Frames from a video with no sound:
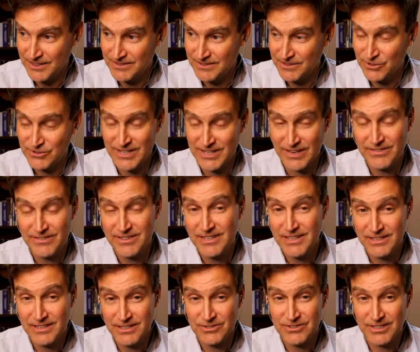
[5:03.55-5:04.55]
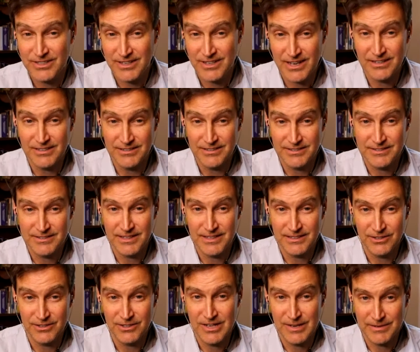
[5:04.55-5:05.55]
they're 17 year cicadas that
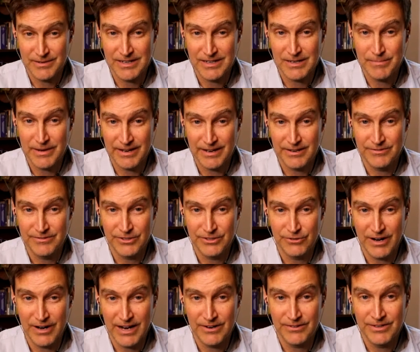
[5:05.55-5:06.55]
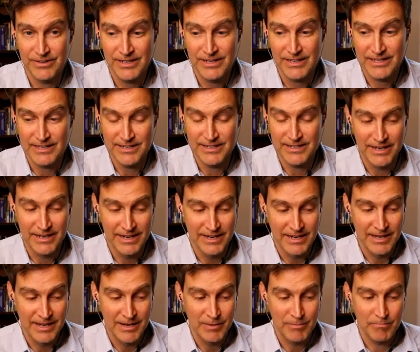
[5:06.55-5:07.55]
are coming up out of the ground in
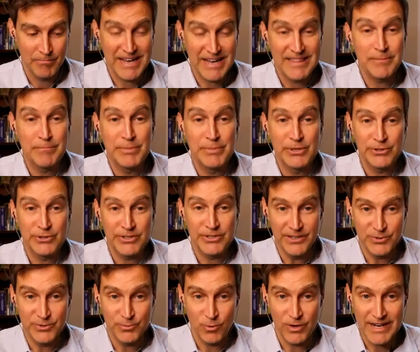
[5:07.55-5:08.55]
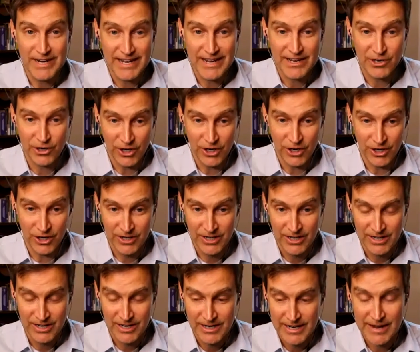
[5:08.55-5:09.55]
by the billions, one acre.
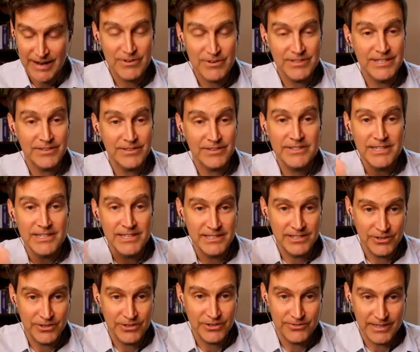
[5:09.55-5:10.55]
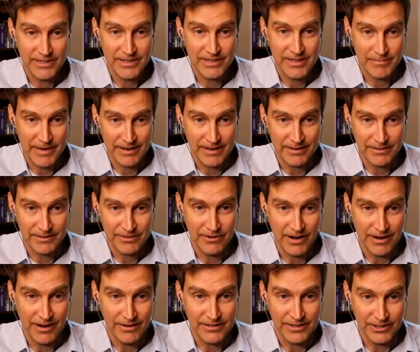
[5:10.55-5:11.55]
Every 17 years, they come out of the
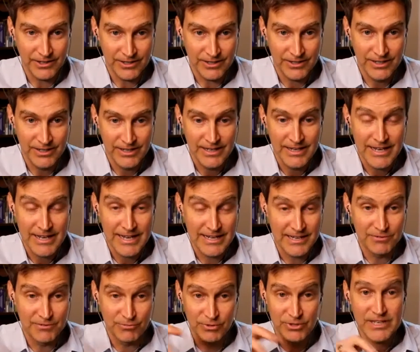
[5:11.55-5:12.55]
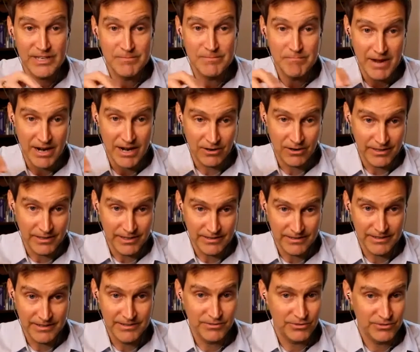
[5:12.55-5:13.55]
ground here, and it's really in Maryland.
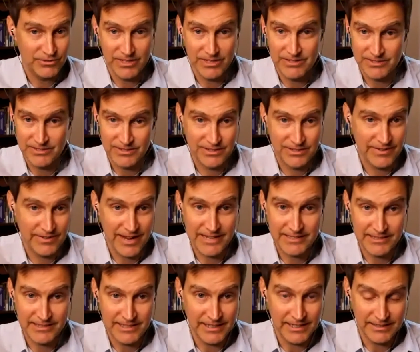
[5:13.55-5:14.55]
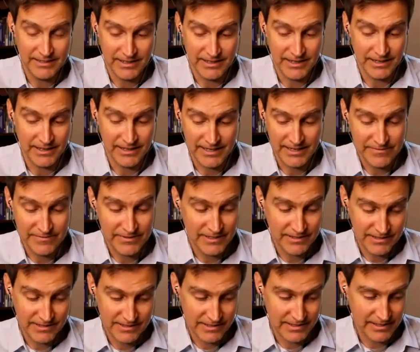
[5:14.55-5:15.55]
It's it's this fascinating thing, even
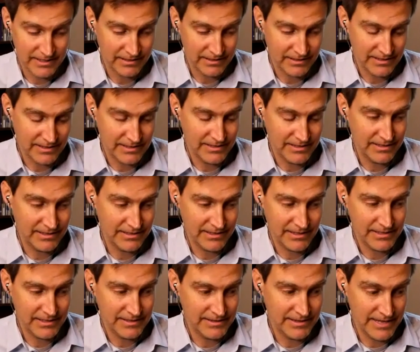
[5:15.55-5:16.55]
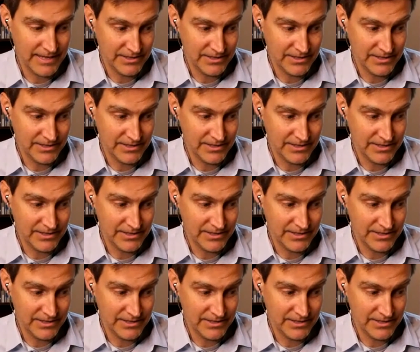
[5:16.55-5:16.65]
in the city in D.C.